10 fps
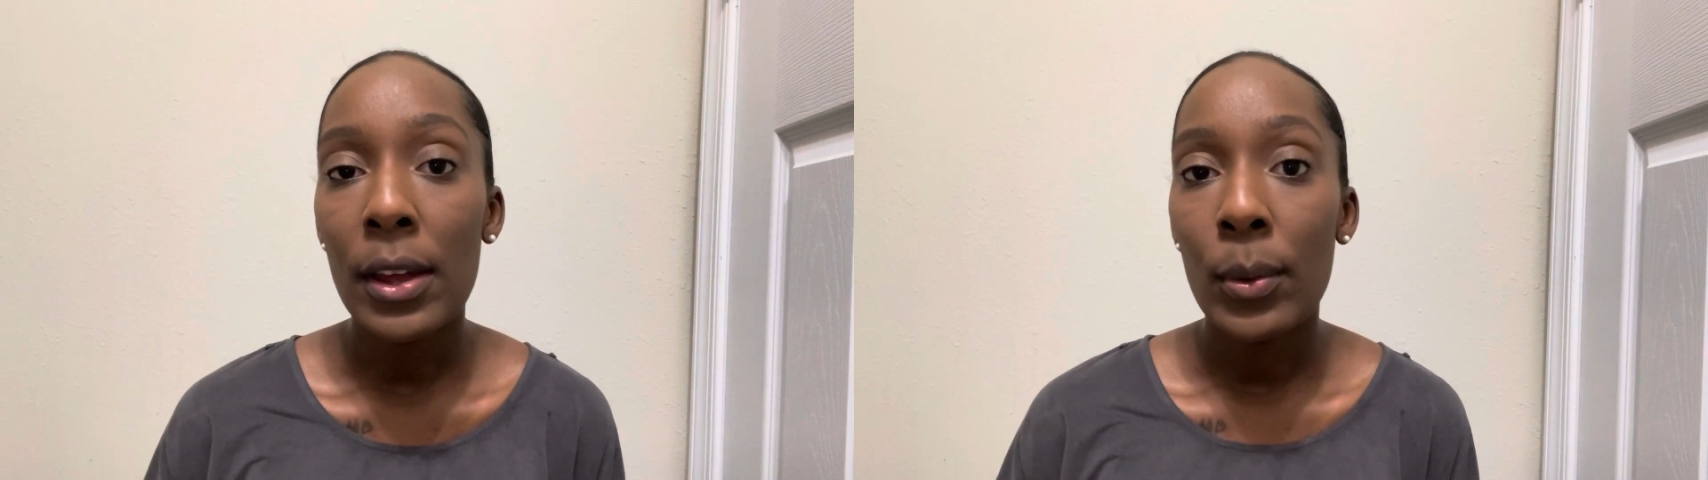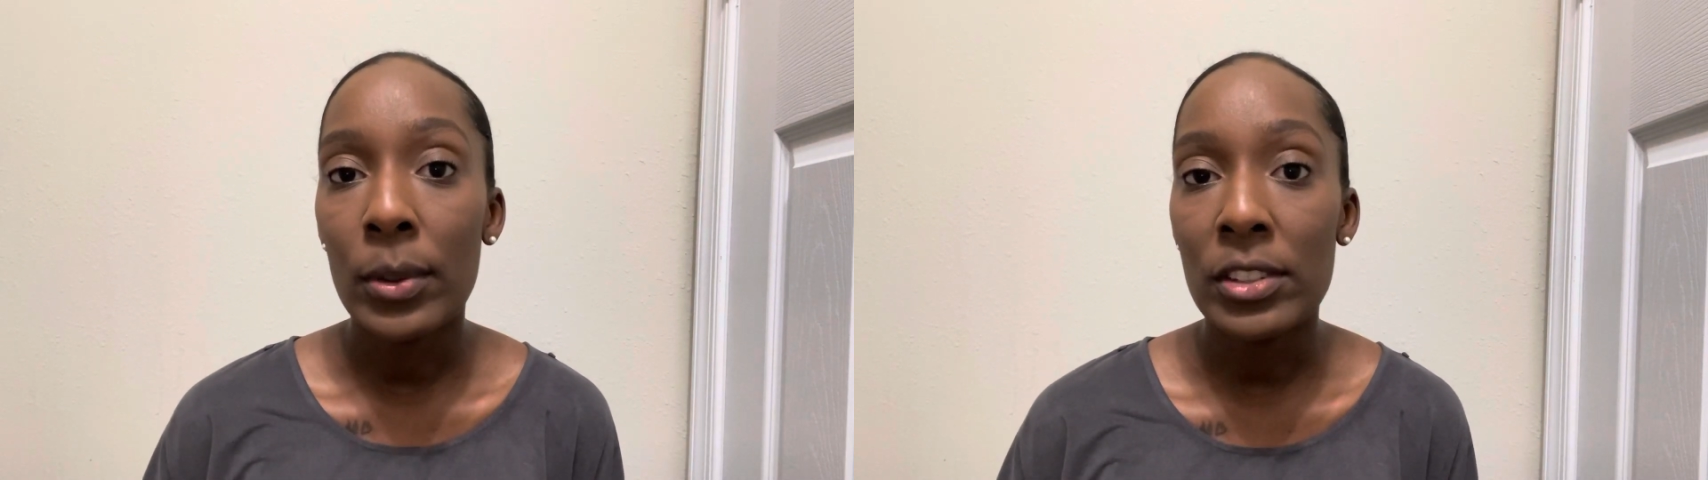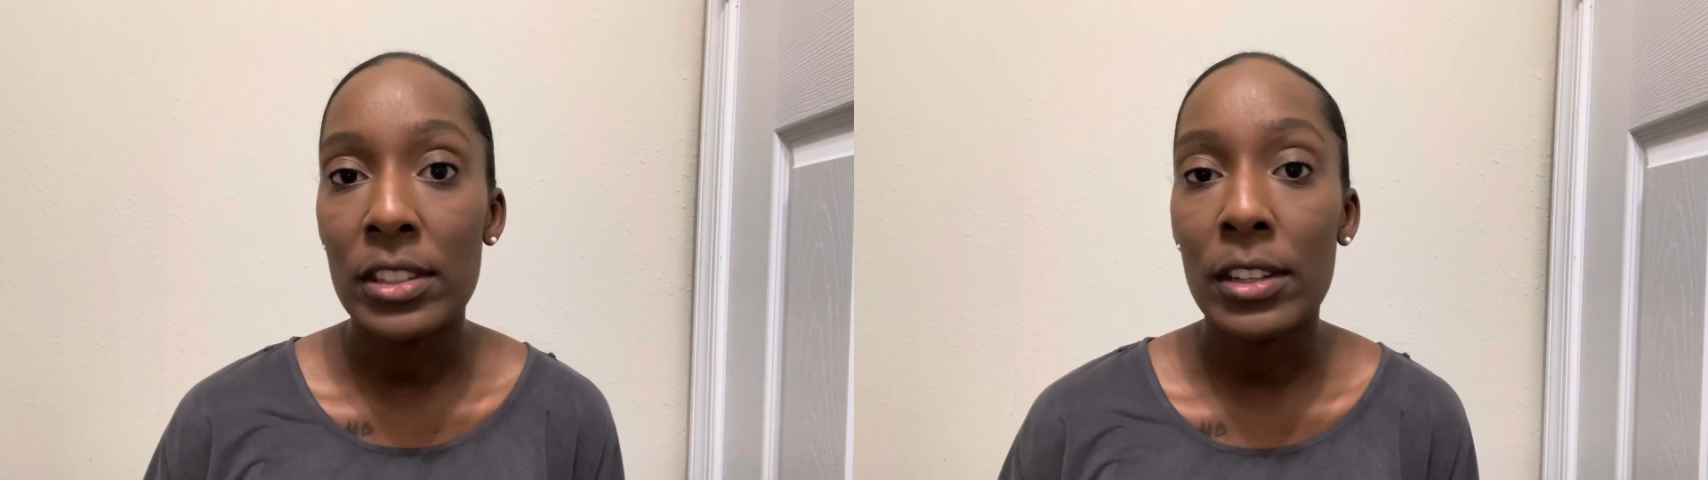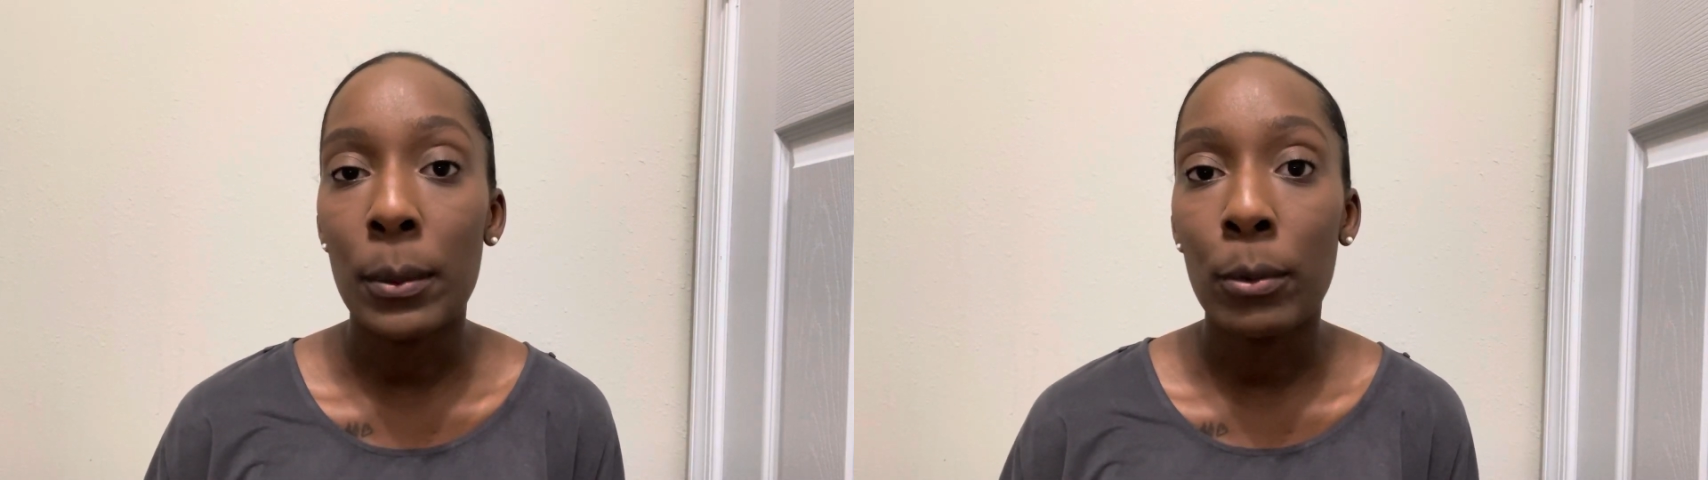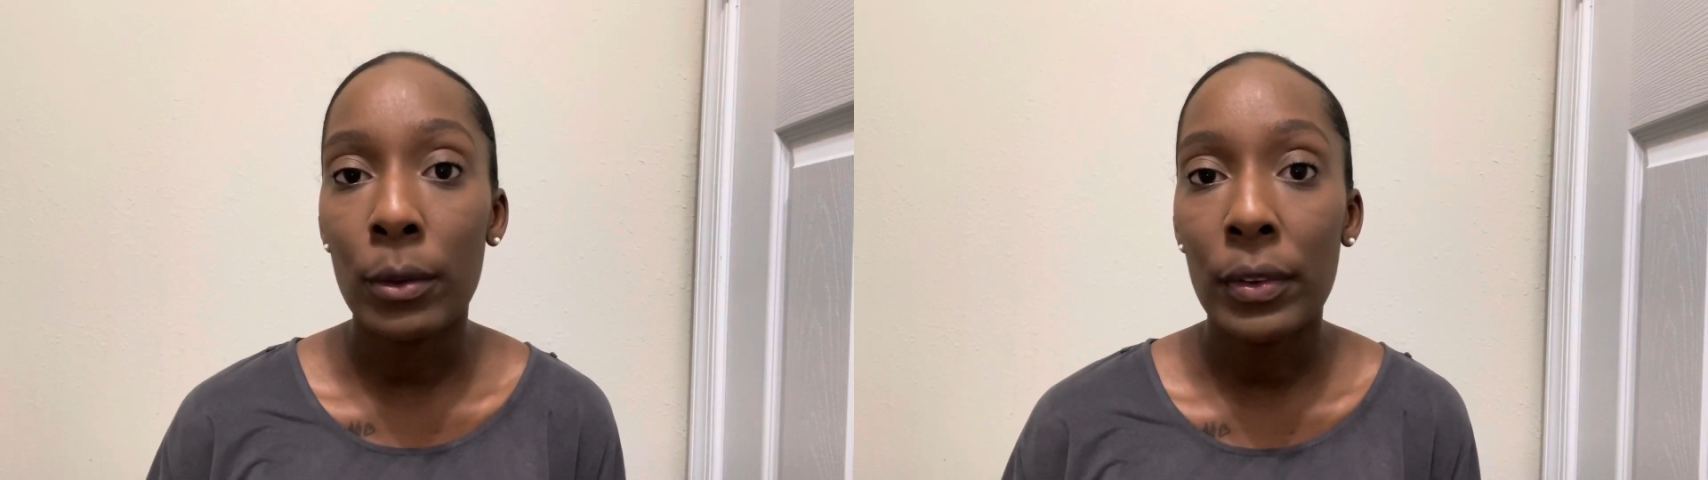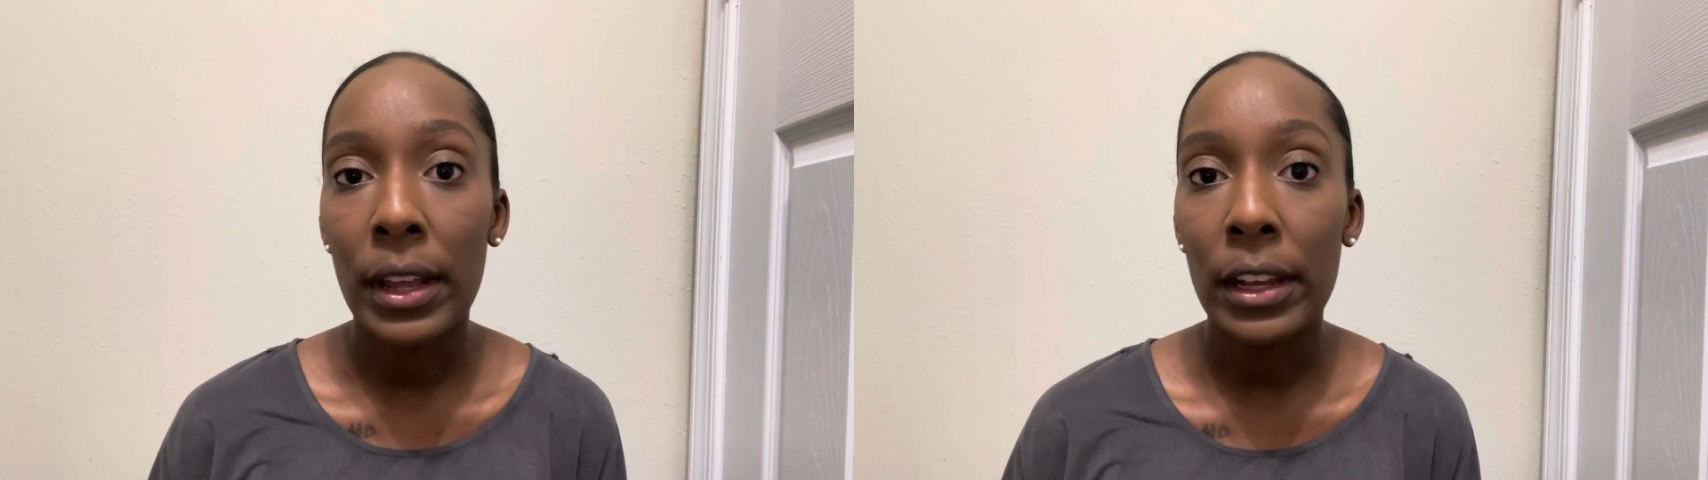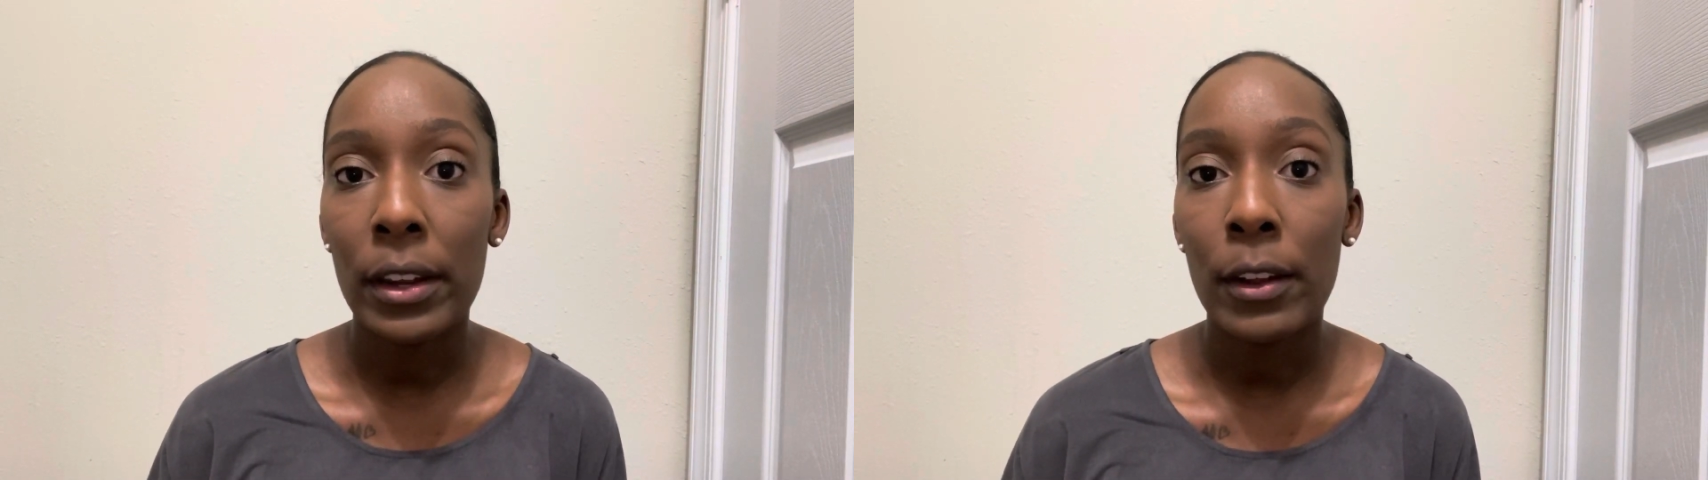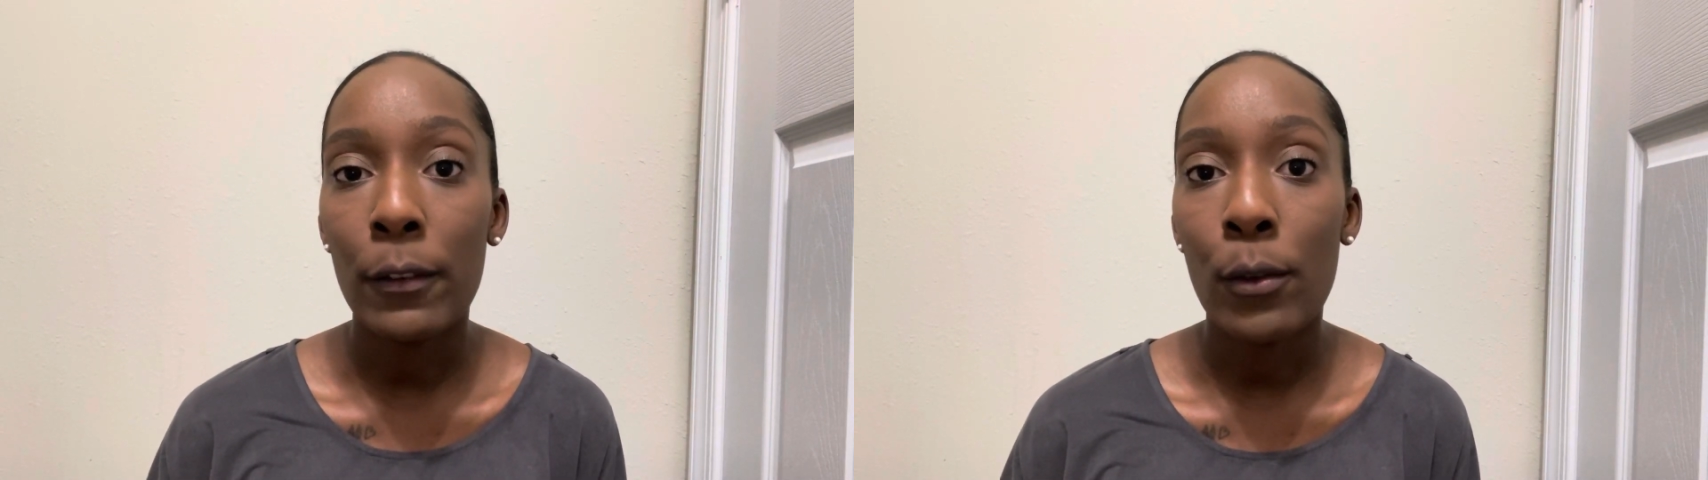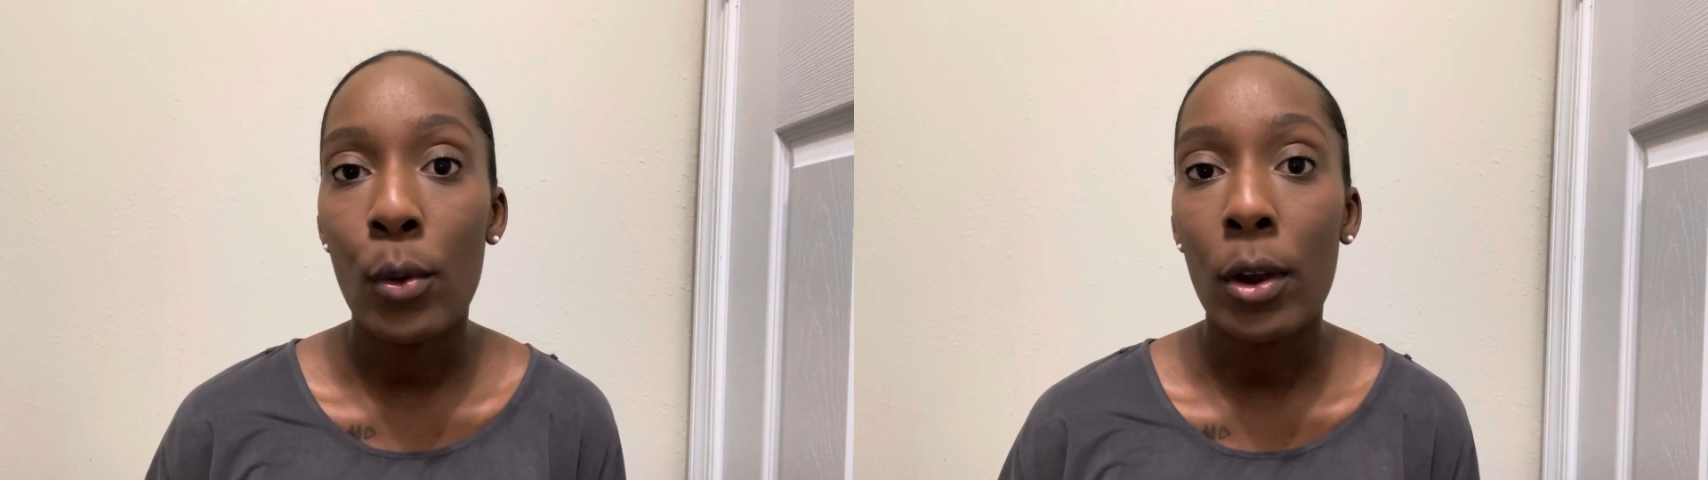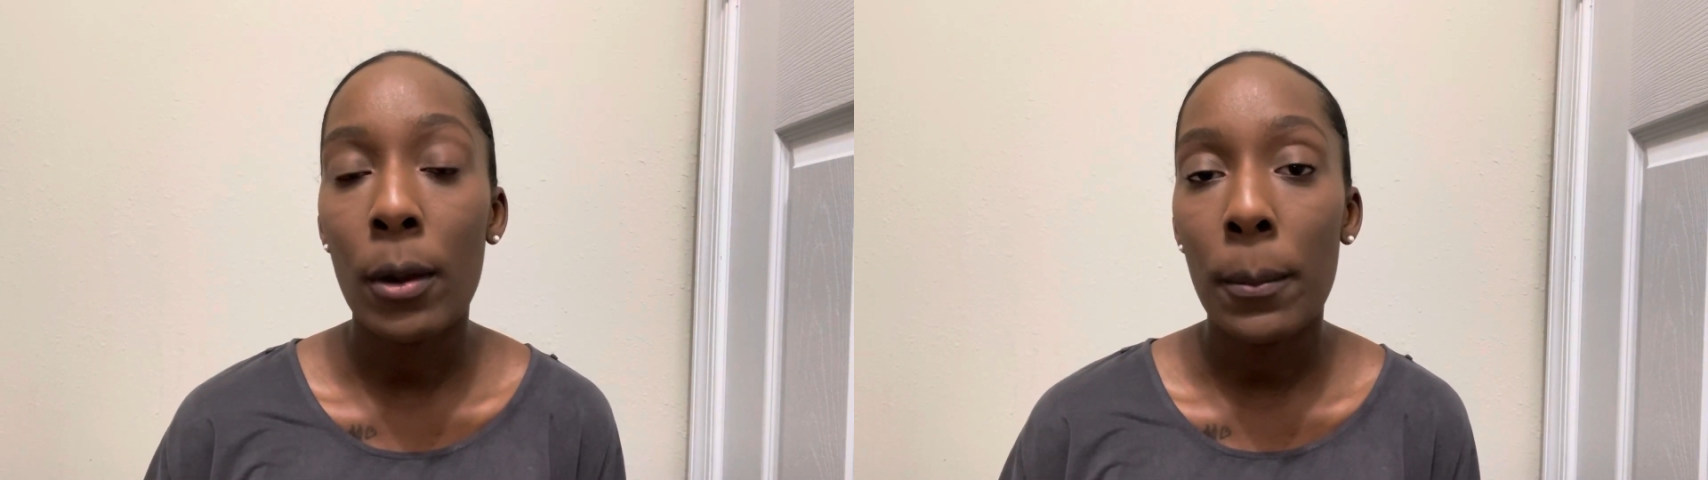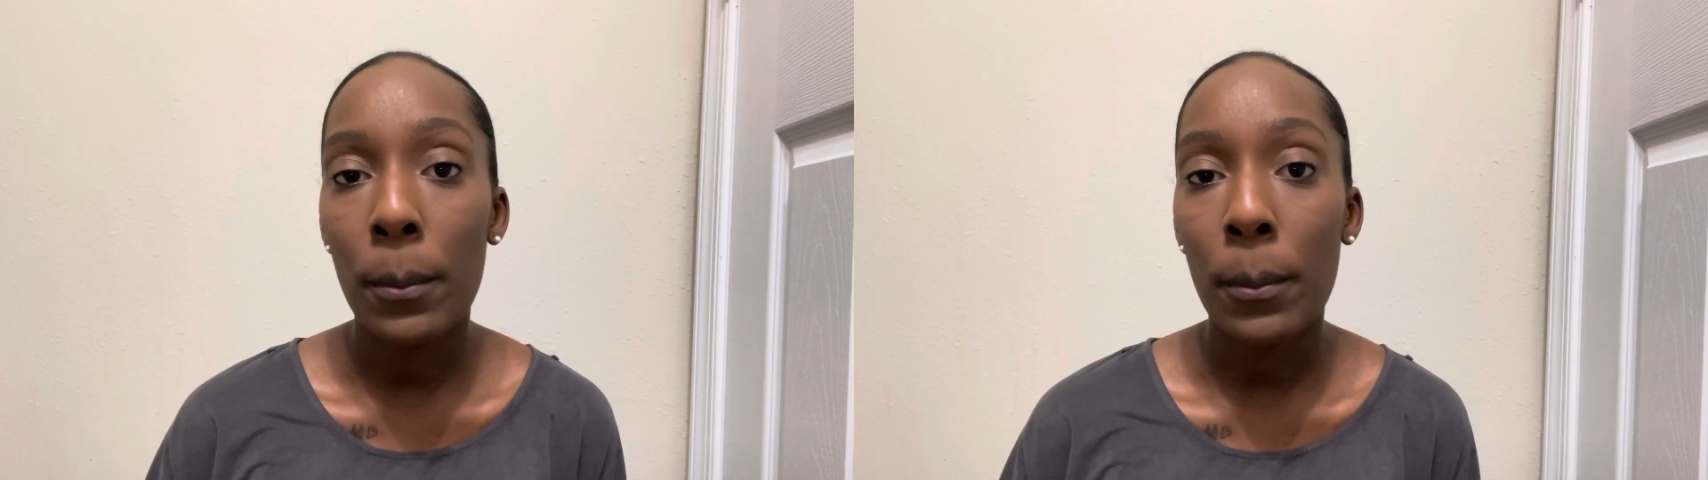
which is abbreviated for